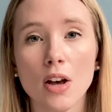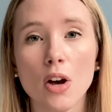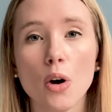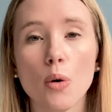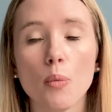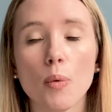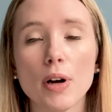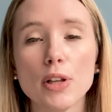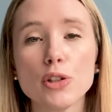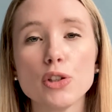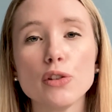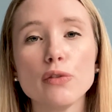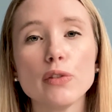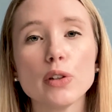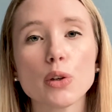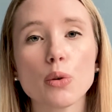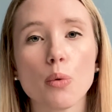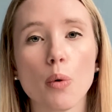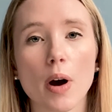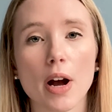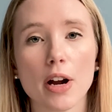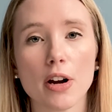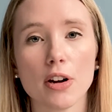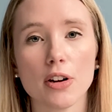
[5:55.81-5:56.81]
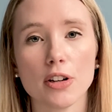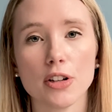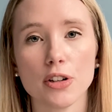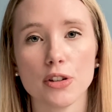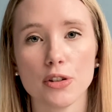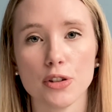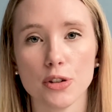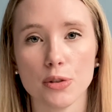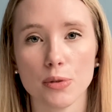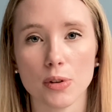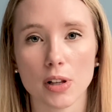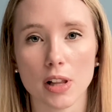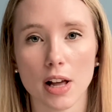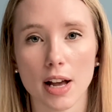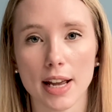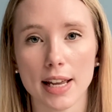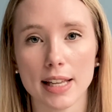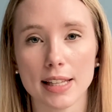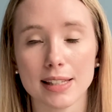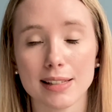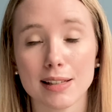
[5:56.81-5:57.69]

Once you've acquired your new clients,